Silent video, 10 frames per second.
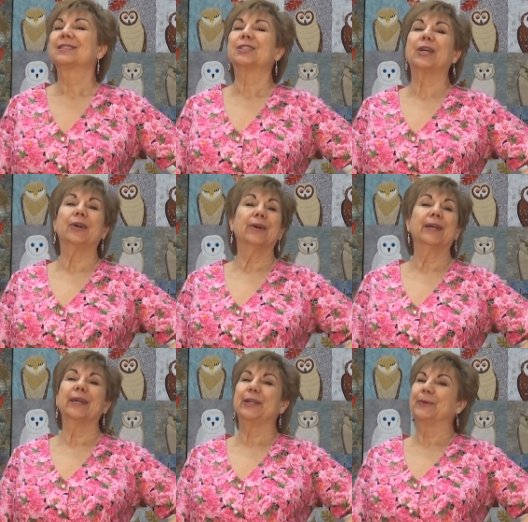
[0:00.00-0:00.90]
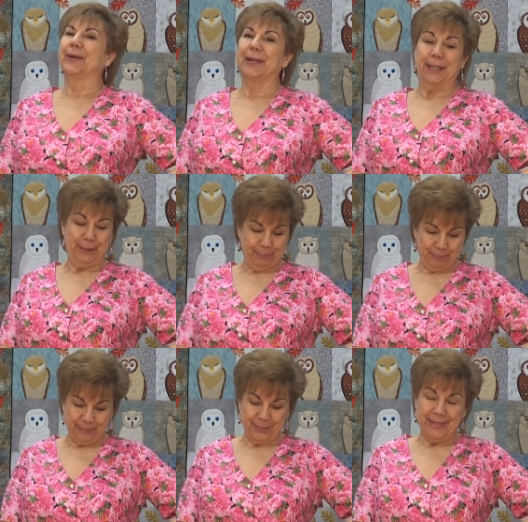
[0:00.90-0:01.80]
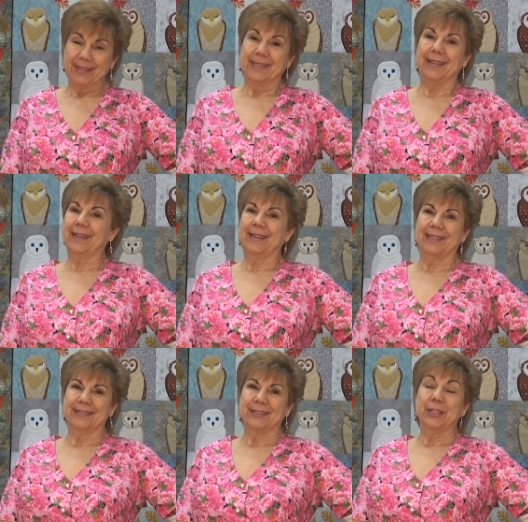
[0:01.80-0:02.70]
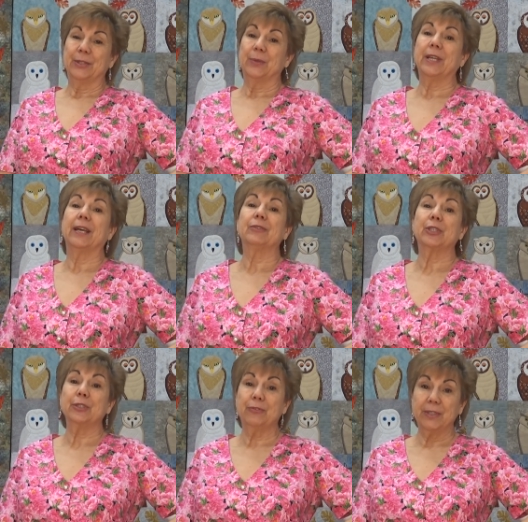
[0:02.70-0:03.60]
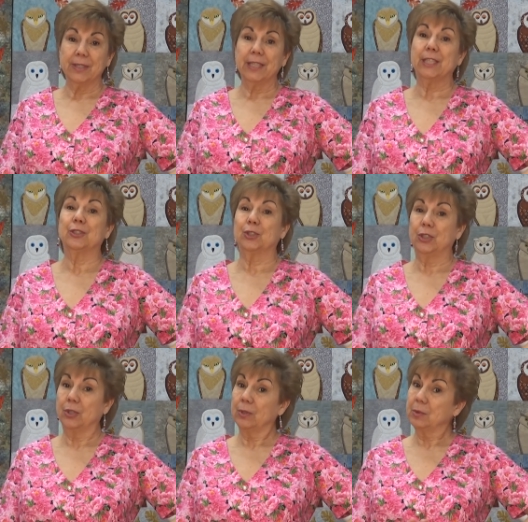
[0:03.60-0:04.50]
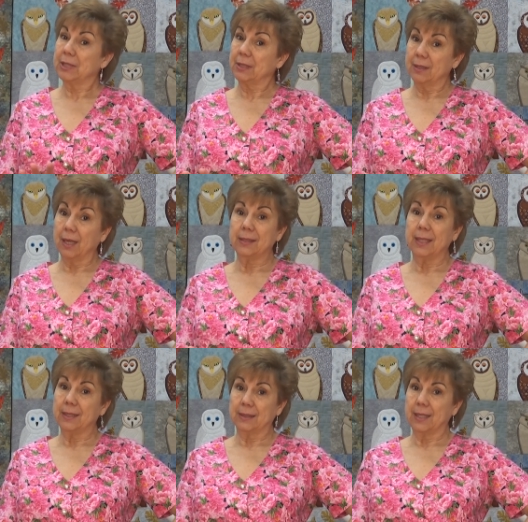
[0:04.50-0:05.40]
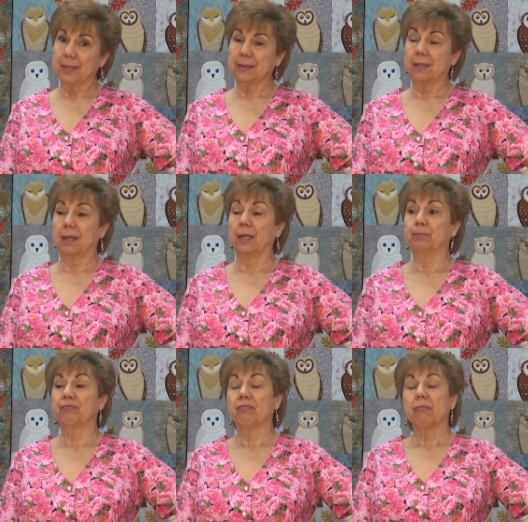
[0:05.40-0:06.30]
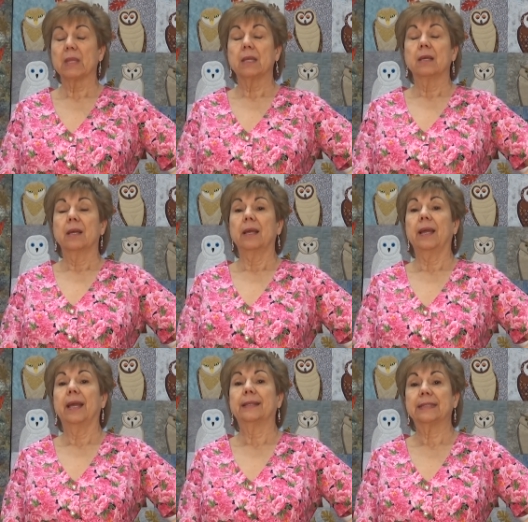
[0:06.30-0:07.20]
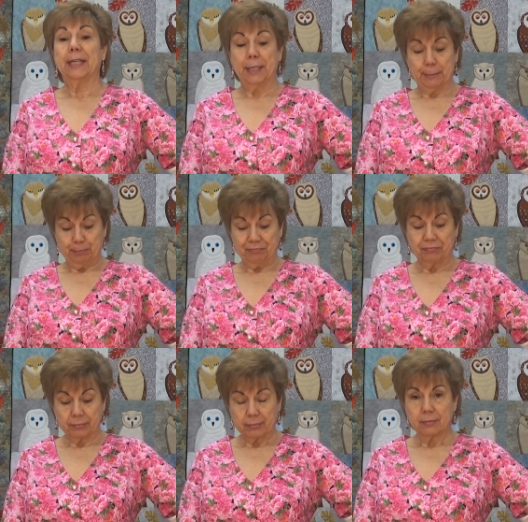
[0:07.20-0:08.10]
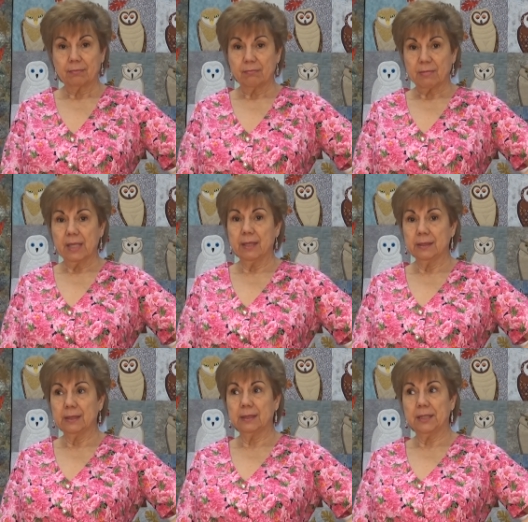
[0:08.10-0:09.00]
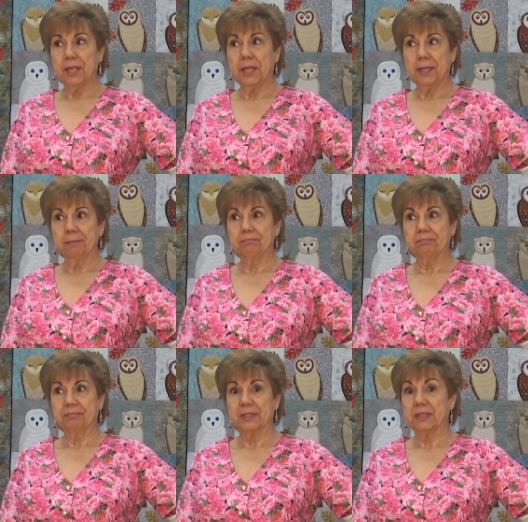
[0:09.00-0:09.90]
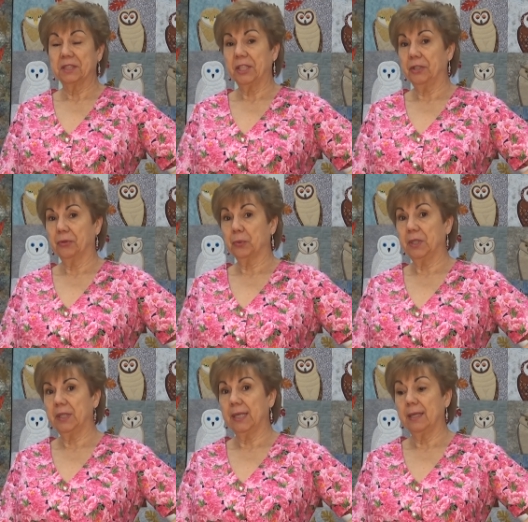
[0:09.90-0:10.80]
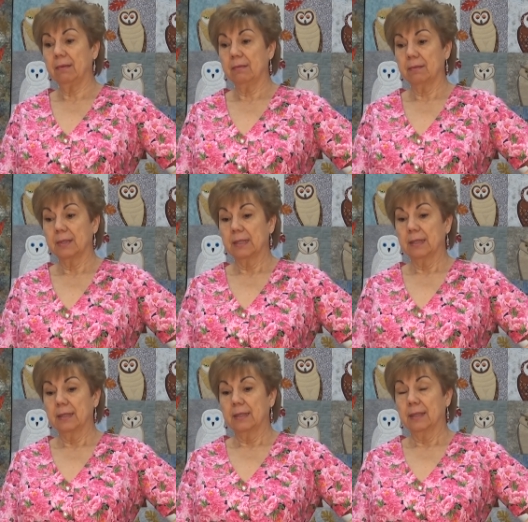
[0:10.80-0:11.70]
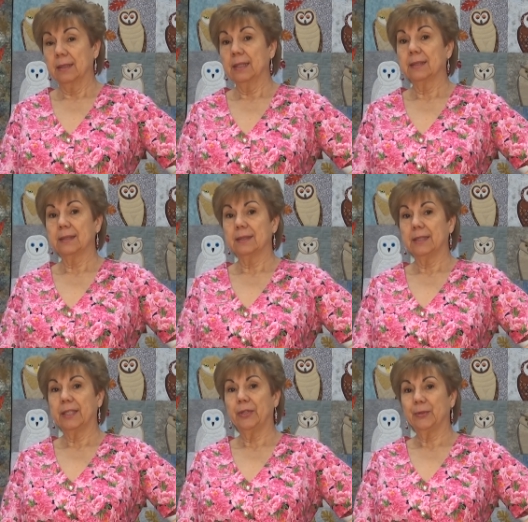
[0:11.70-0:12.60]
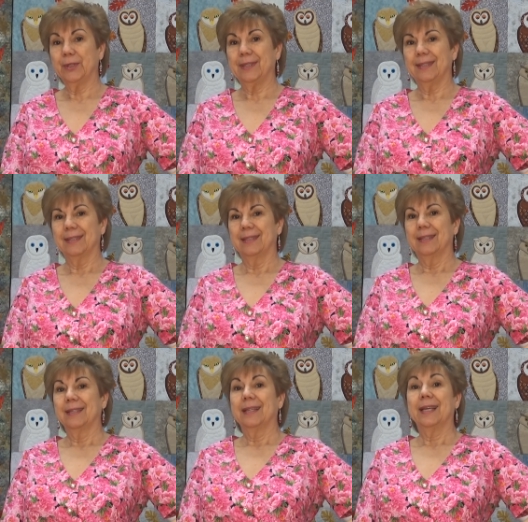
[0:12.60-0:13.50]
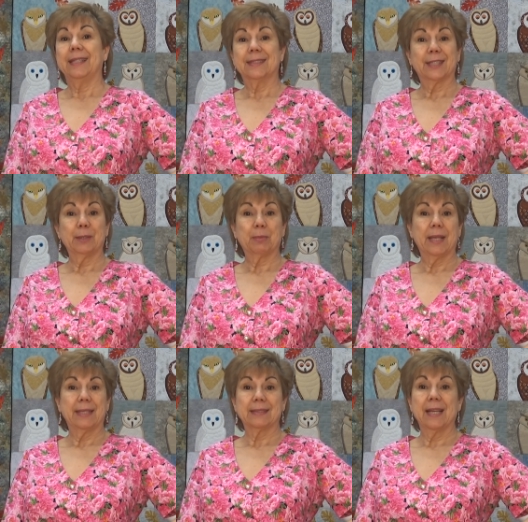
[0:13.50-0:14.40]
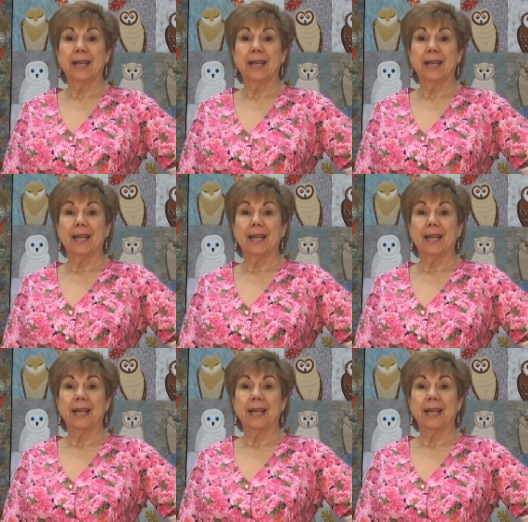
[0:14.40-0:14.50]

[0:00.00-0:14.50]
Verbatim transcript: so anyway, uh, we have a good feeling. He's, you know, he was here nine days last time. And um, this is day, this day three now? I think this is day three and he slept last